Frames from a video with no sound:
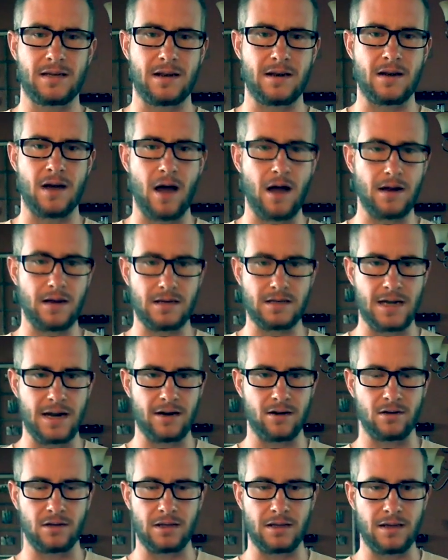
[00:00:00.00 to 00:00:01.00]
and not
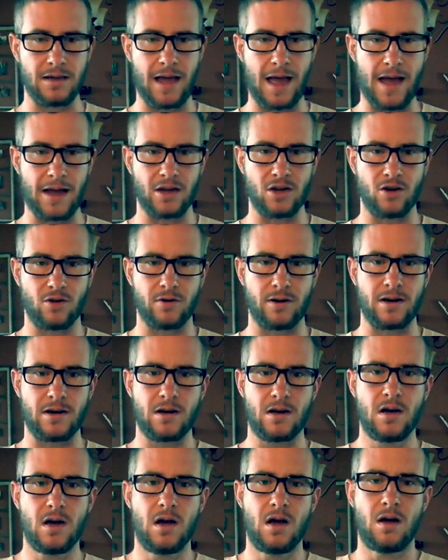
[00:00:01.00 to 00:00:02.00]
entirely accurate
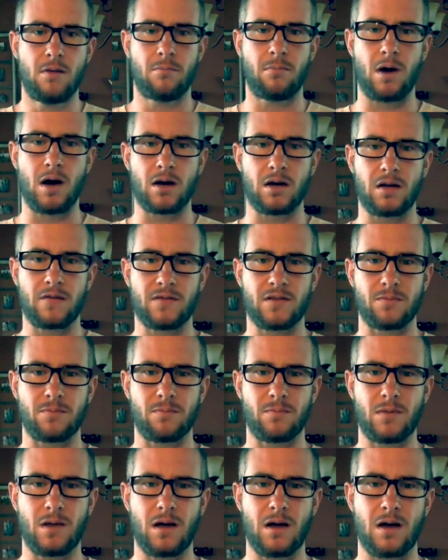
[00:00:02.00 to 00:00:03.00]
model of the
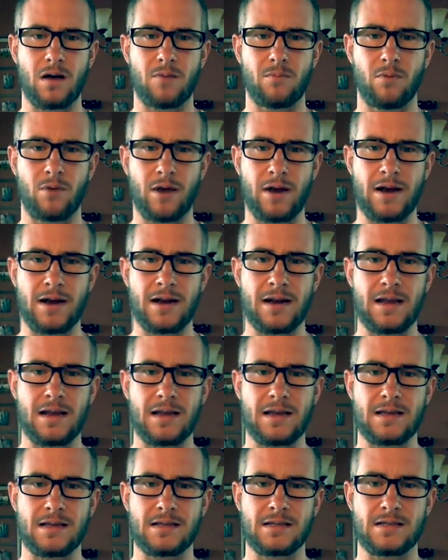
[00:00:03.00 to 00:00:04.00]
brain
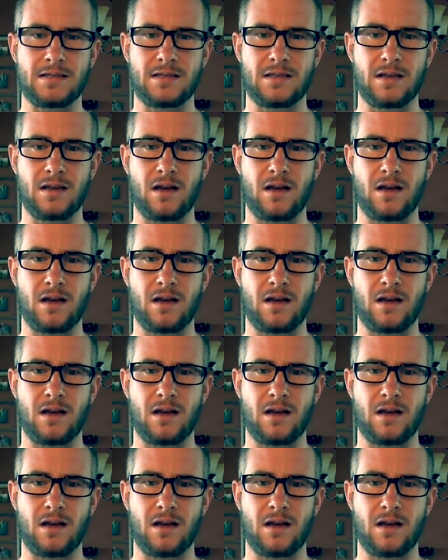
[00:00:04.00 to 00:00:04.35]
is the